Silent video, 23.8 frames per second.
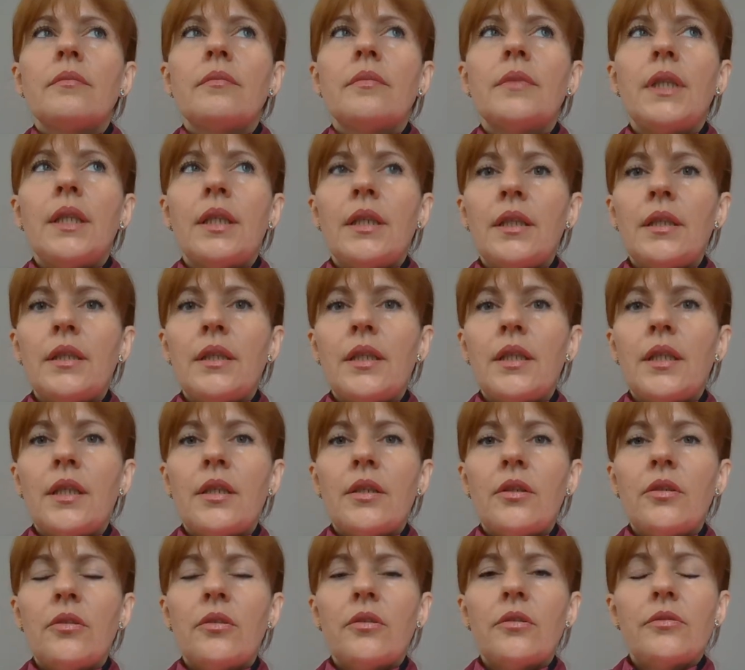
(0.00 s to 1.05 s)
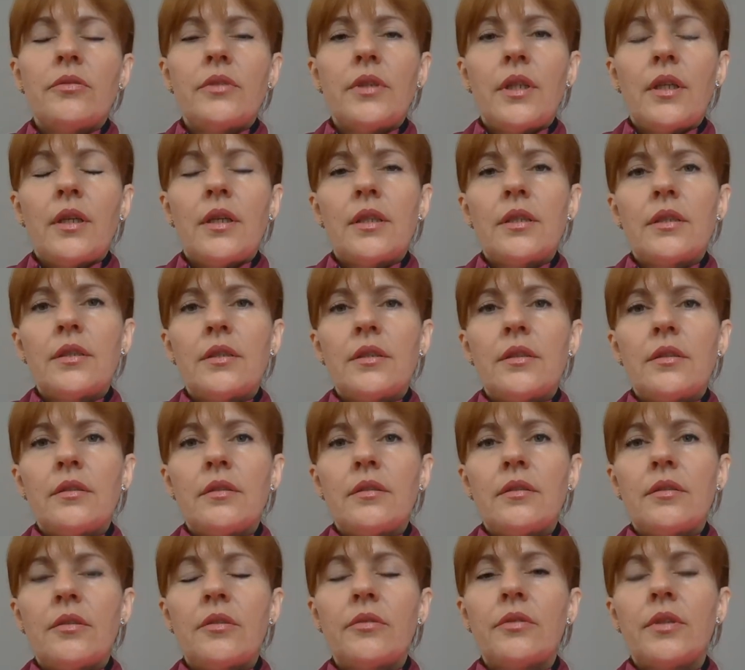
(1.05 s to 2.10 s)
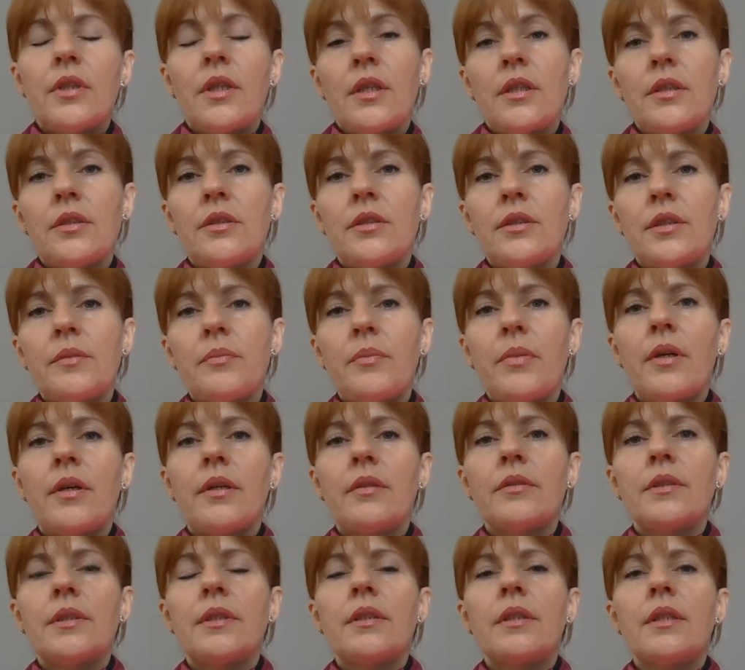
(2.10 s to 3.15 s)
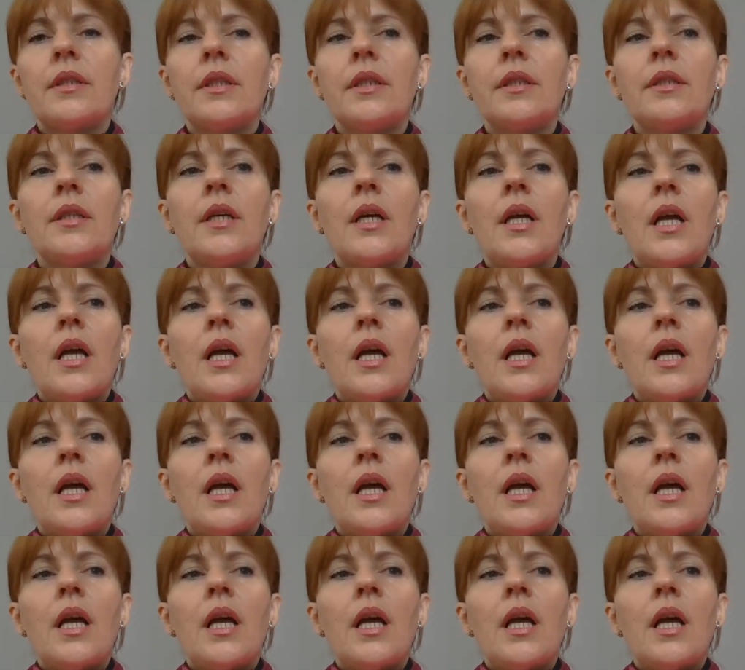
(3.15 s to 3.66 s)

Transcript: taking care of the other spouse, right?